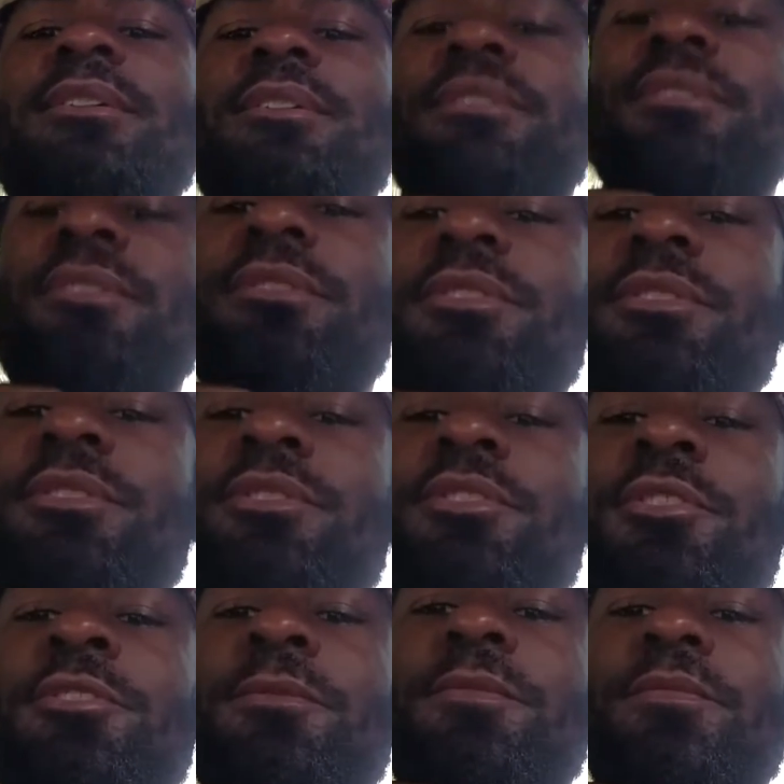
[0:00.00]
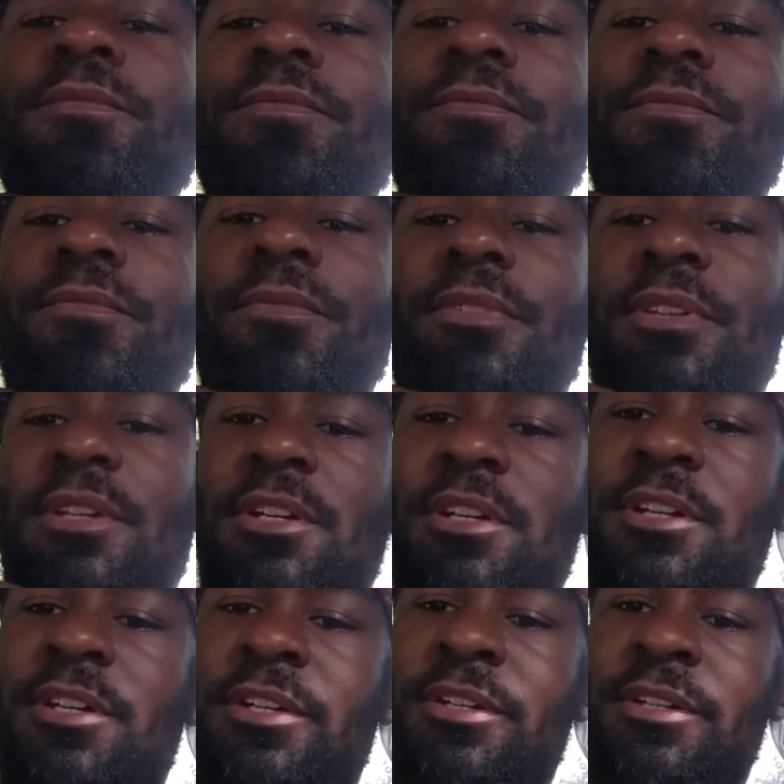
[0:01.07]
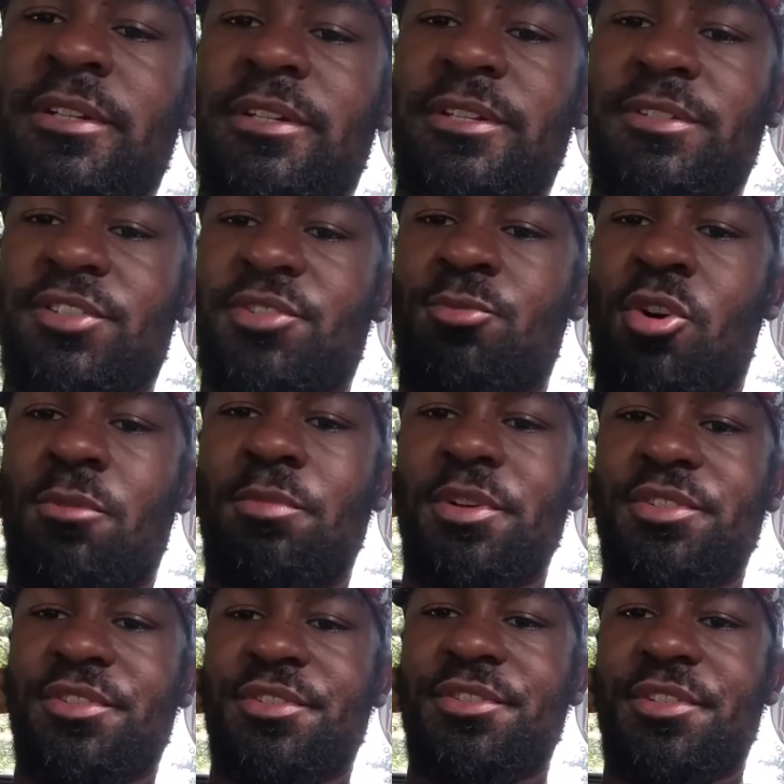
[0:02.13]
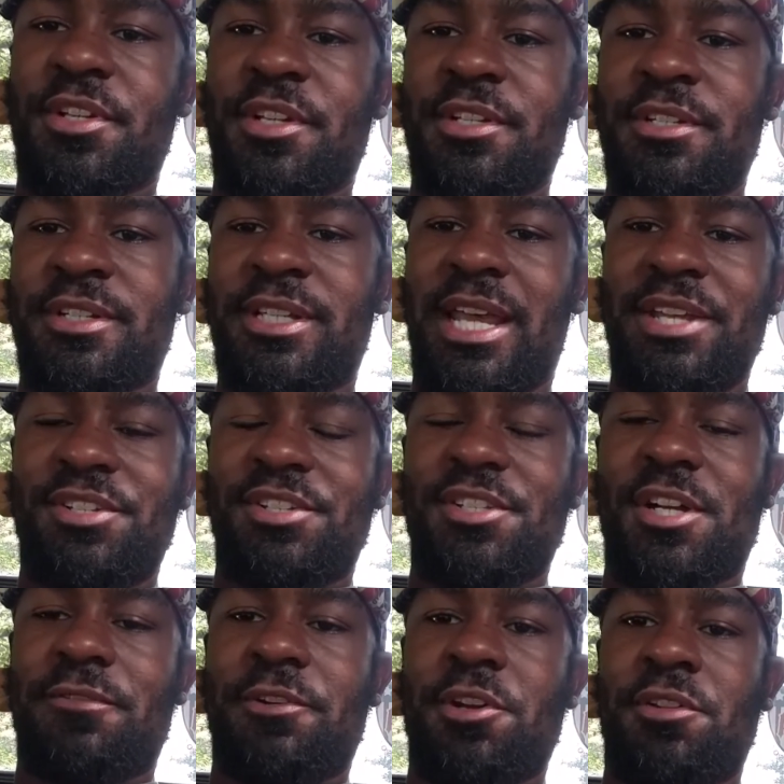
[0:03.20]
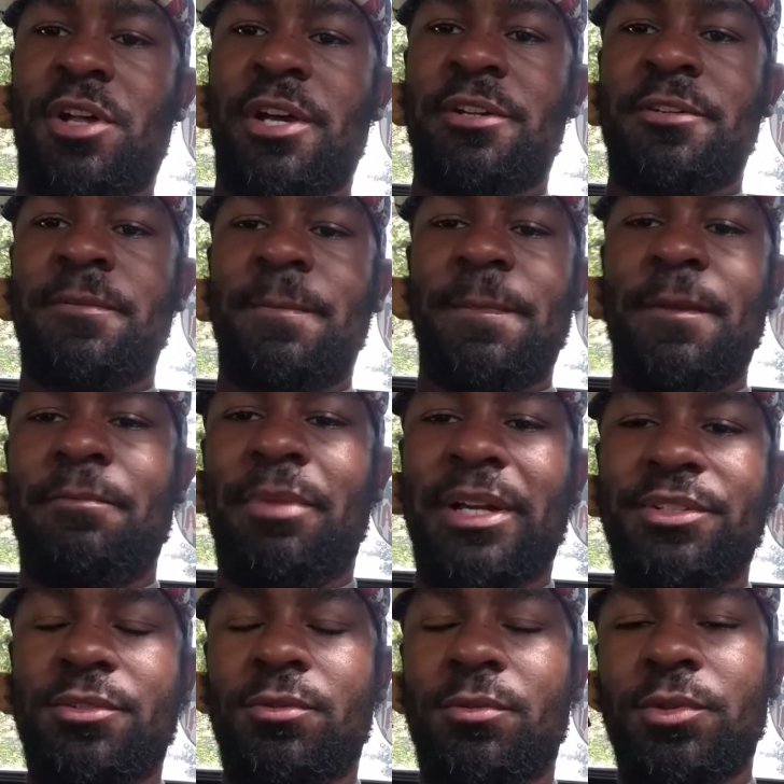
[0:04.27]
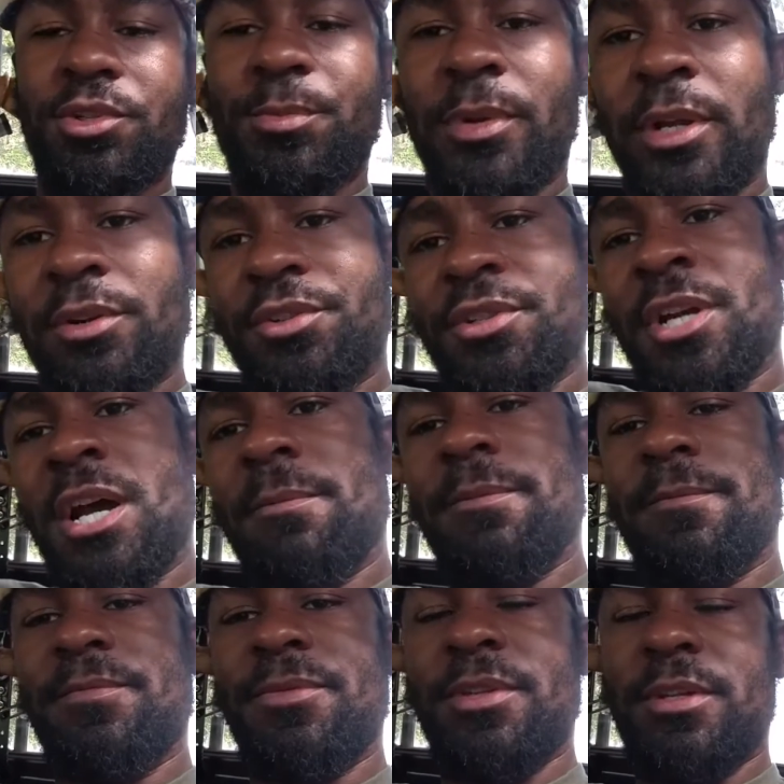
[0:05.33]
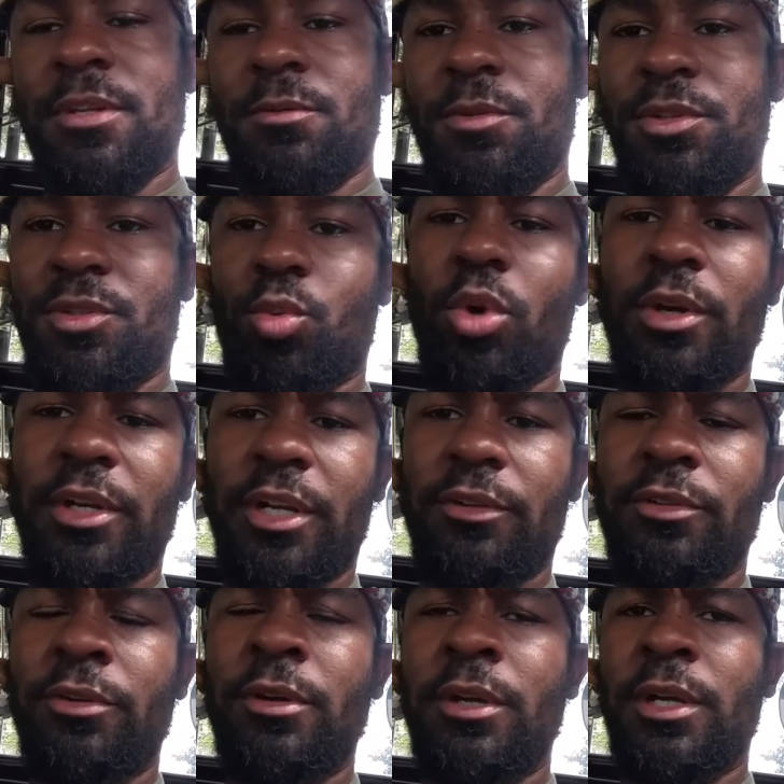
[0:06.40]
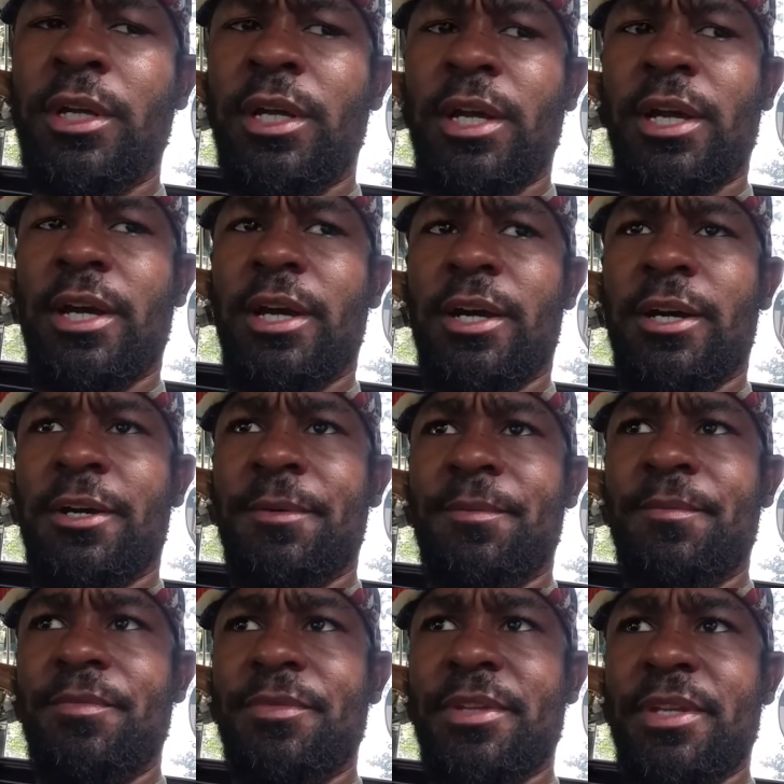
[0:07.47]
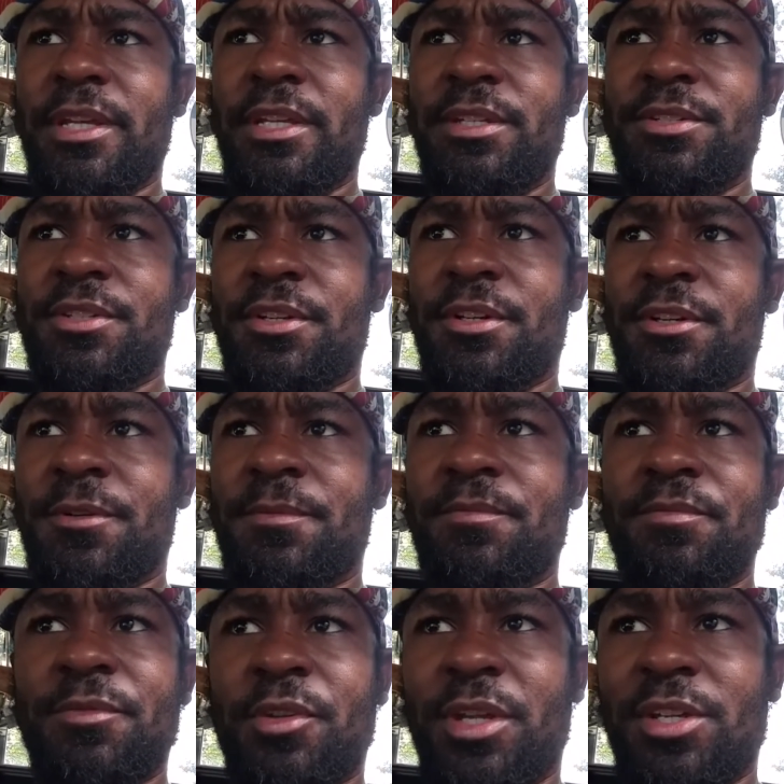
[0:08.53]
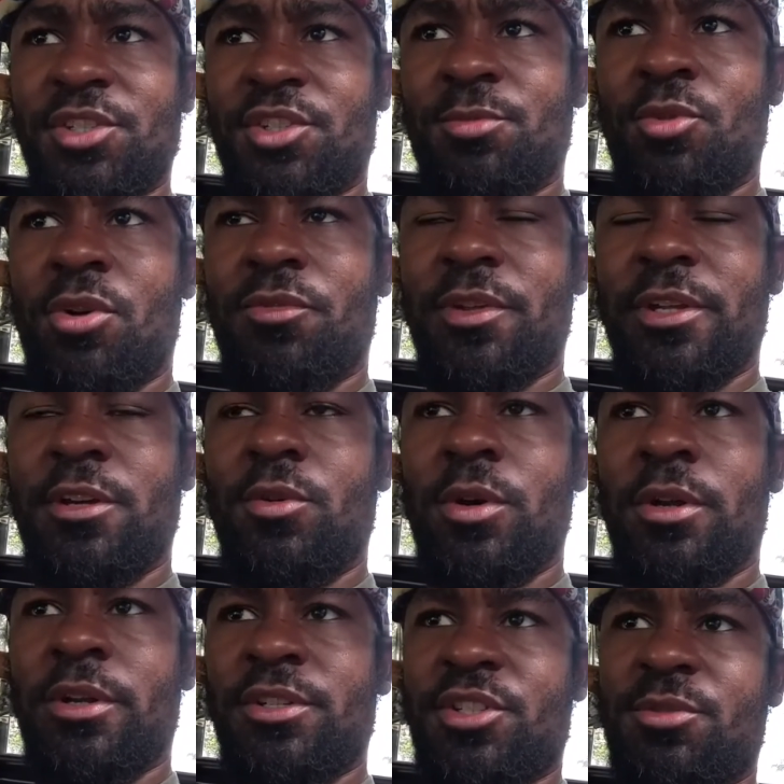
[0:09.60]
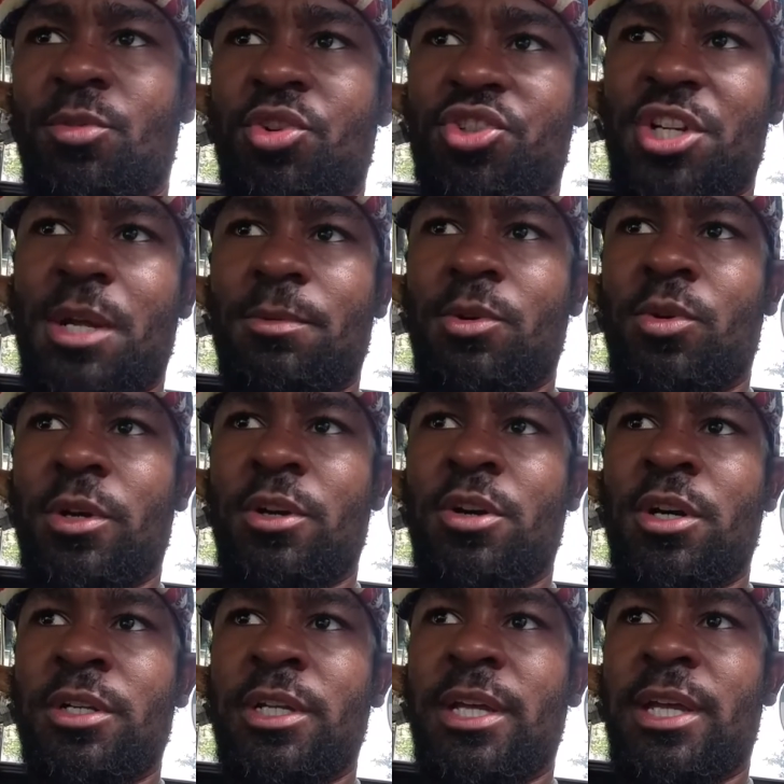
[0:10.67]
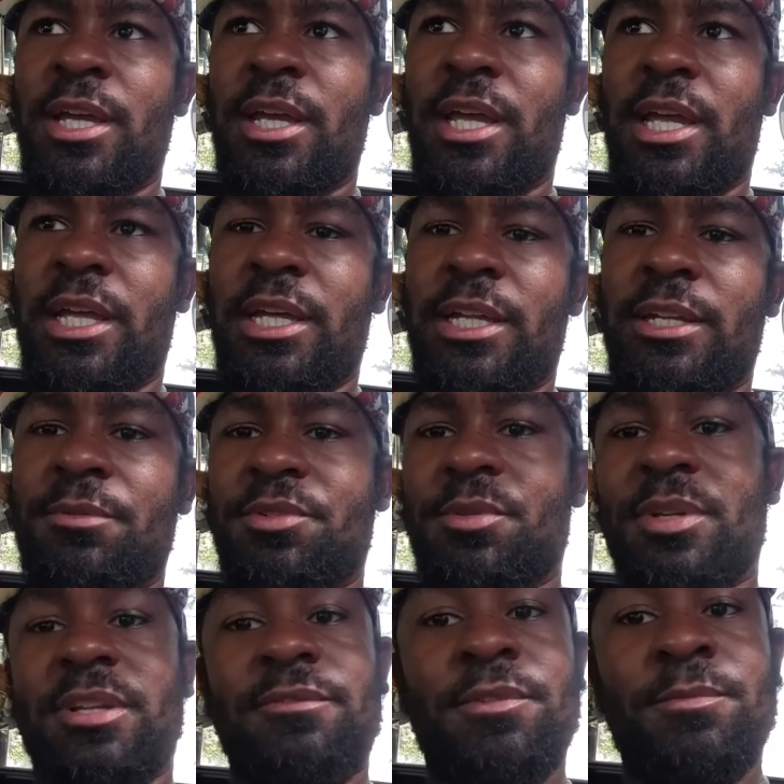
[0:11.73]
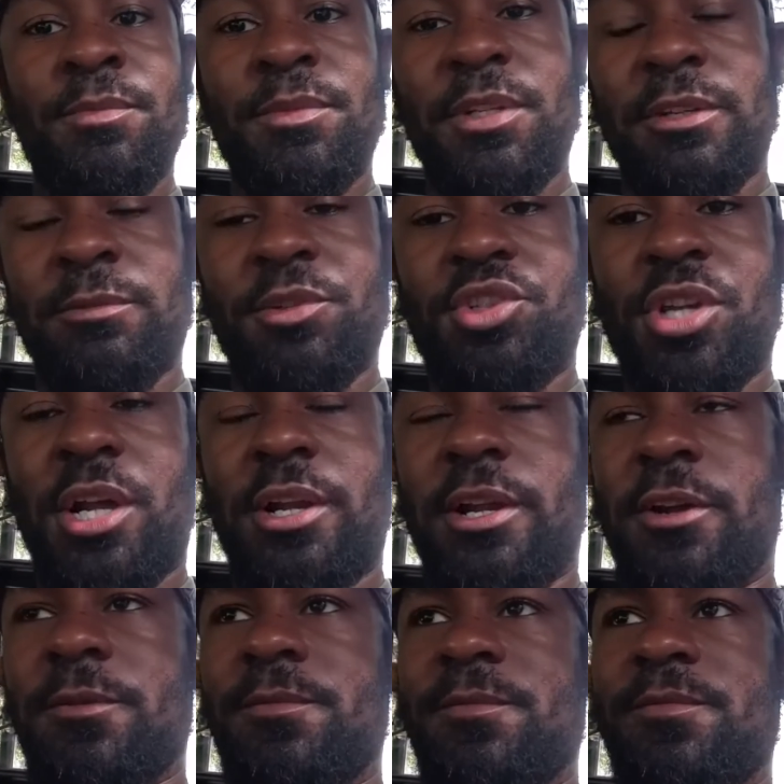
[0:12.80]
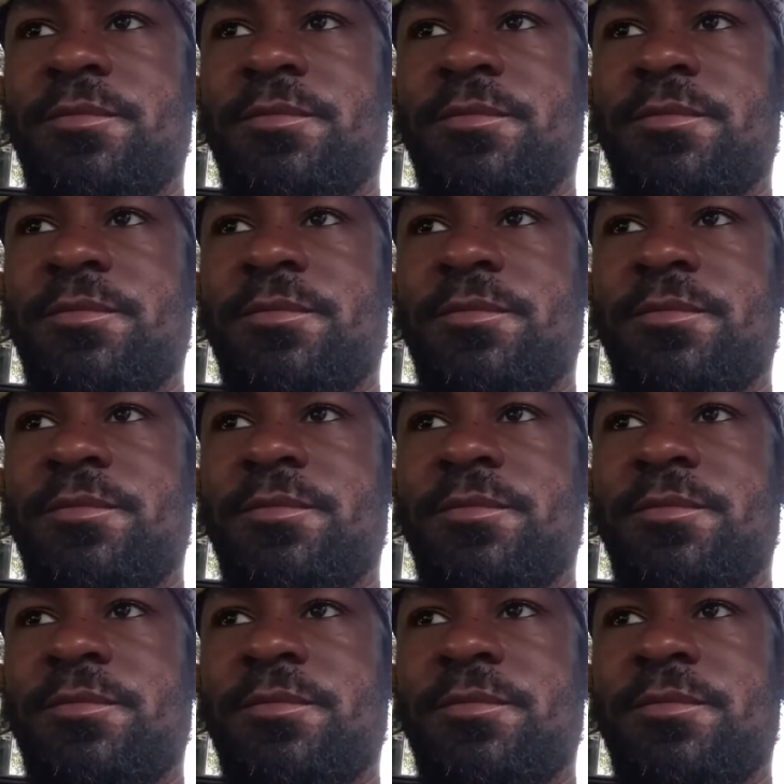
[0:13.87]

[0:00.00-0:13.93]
So you see the shirt. It's a small business in Casey, South Carolina, bicycle repair shop. We used to work together. He has a small thing going, he has a small shop going on, and I'm just going to give him a shout out.